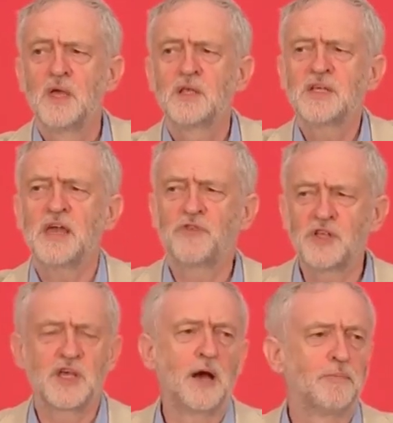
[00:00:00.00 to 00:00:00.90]
Take, for
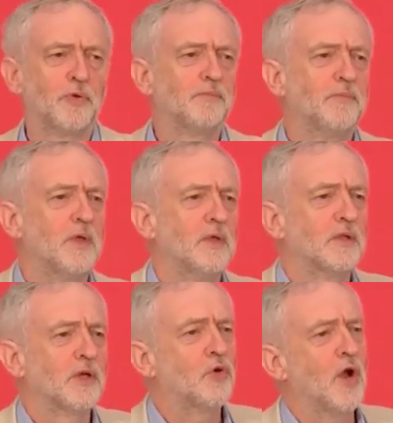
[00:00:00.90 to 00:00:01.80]
example,
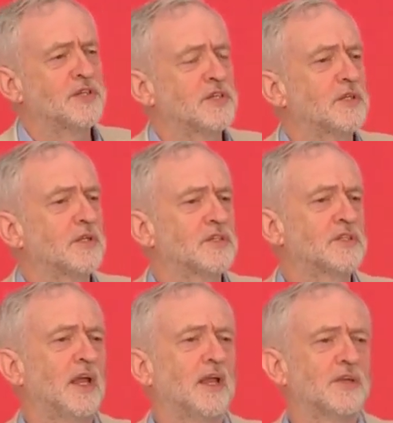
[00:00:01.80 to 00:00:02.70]
the crisis in the
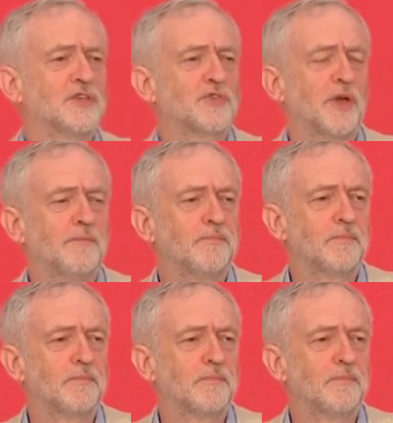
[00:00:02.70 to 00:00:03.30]
steel industry.